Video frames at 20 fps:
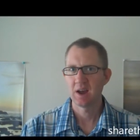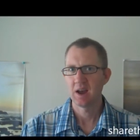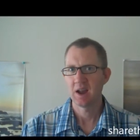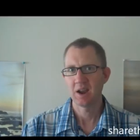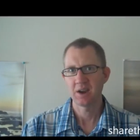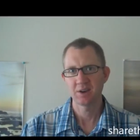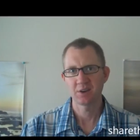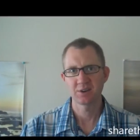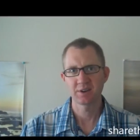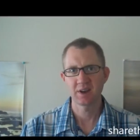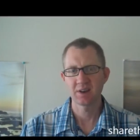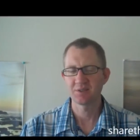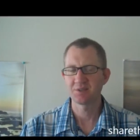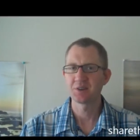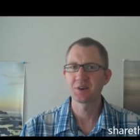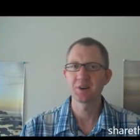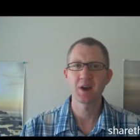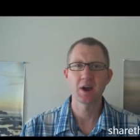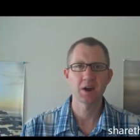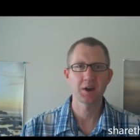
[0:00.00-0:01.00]
and you're
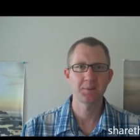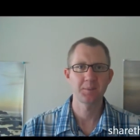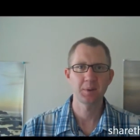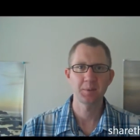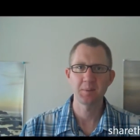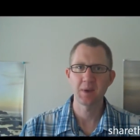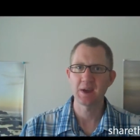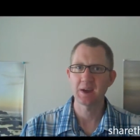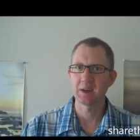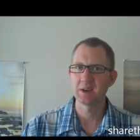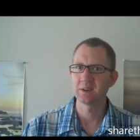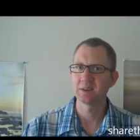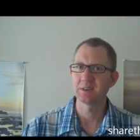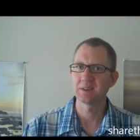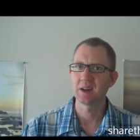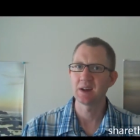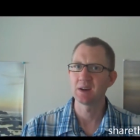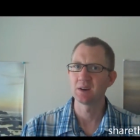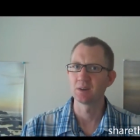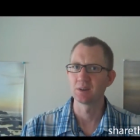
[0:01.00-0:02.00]
definitely not going to be making
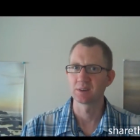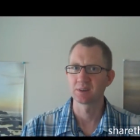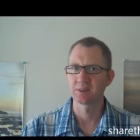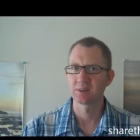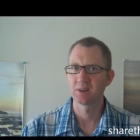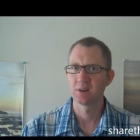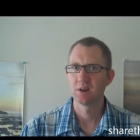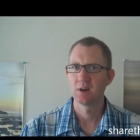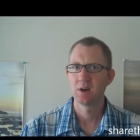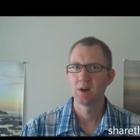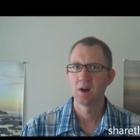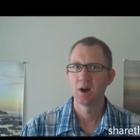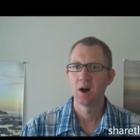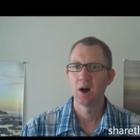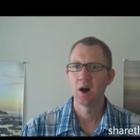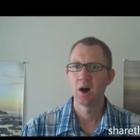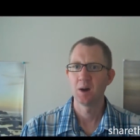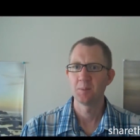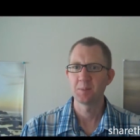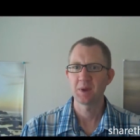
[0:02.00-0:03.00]
sales.
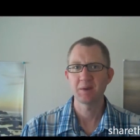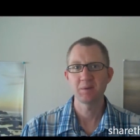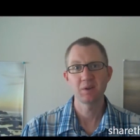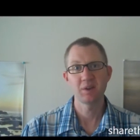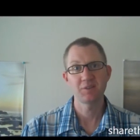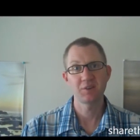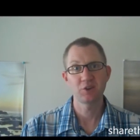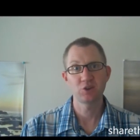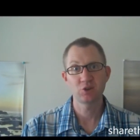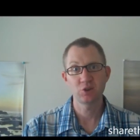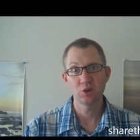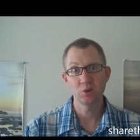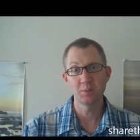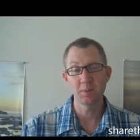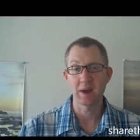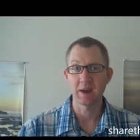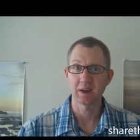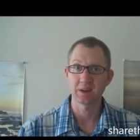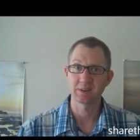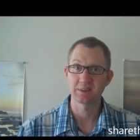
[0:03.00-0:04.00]
Even if you do
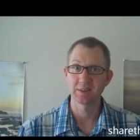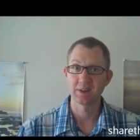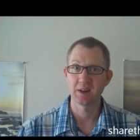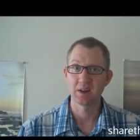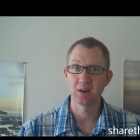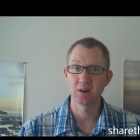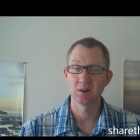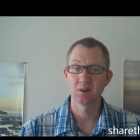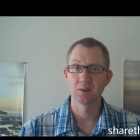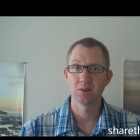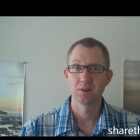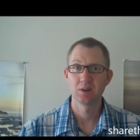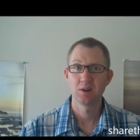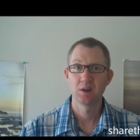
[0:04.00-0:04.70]
make a sale,